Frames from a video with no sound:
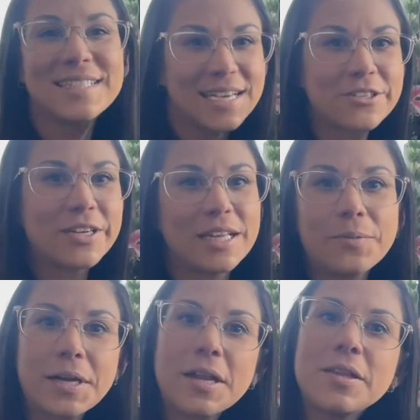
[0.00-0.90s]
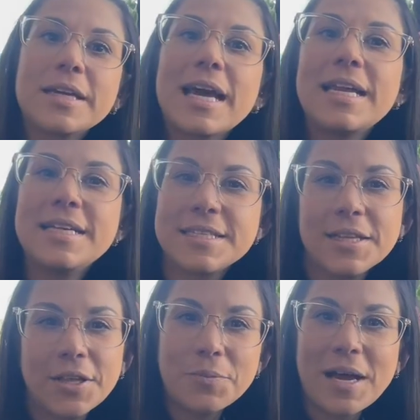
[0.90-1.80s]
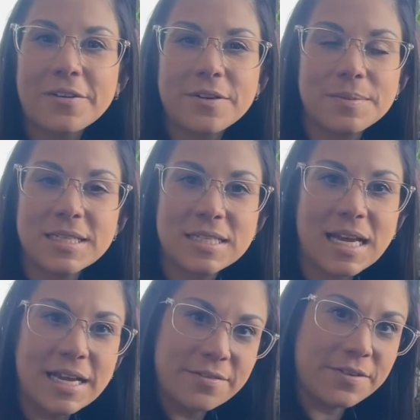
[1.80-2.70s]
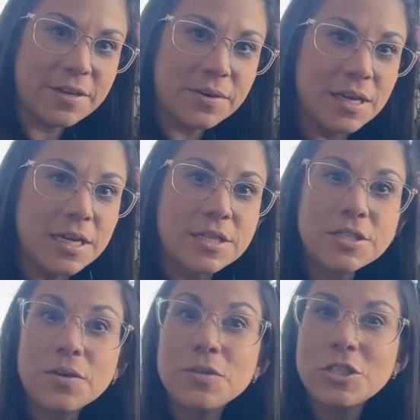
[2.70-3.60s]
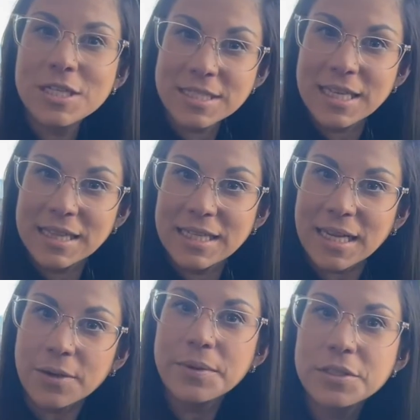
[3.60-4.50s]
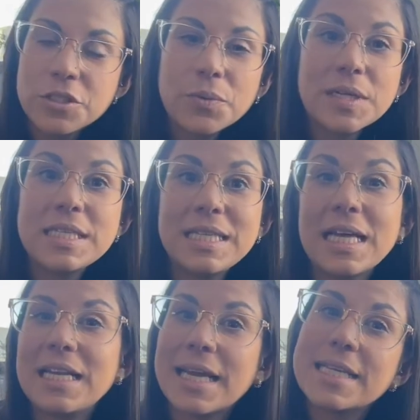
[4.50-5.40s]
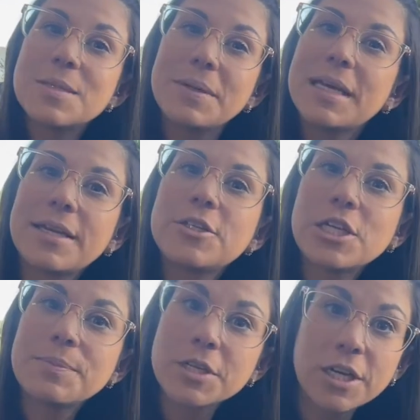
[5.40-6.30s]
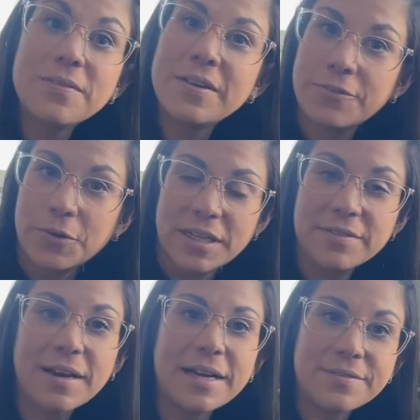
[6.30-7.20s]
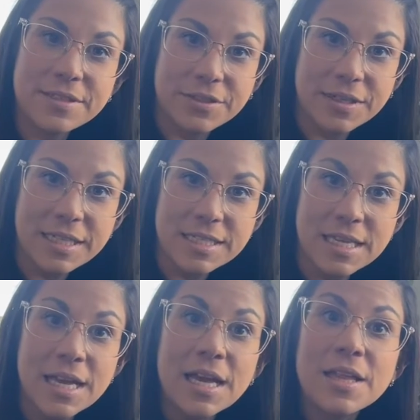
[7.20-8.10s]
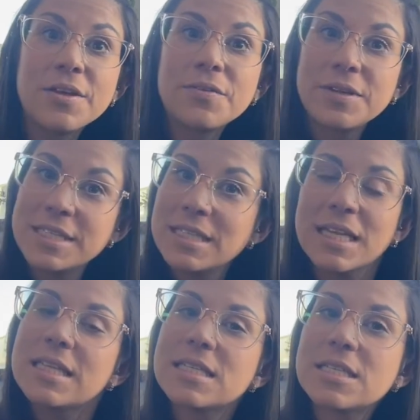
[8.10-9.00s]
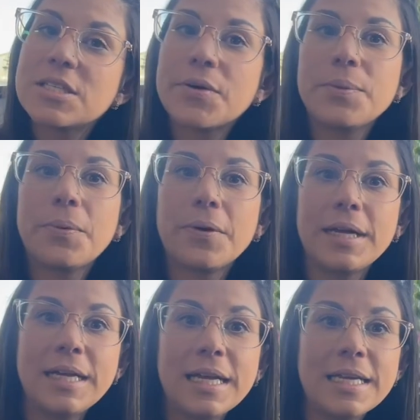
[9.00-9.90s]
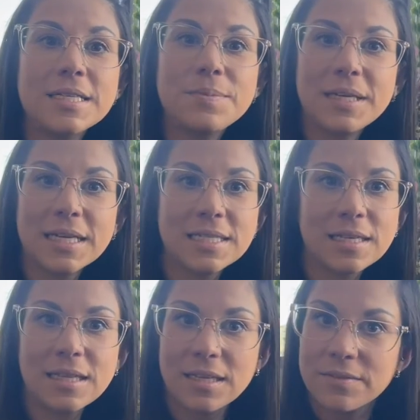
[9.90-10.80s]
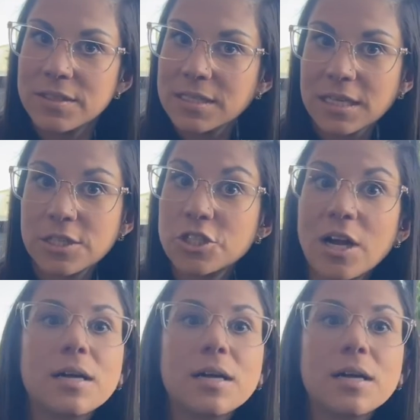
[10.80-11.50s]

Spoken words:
x-ray that we're going to look at is the low back from the side view. So just like the neck, we do want to see that nice banana-shaped curve at 45 degrees. The reason that this is so important is because I think of this like the shock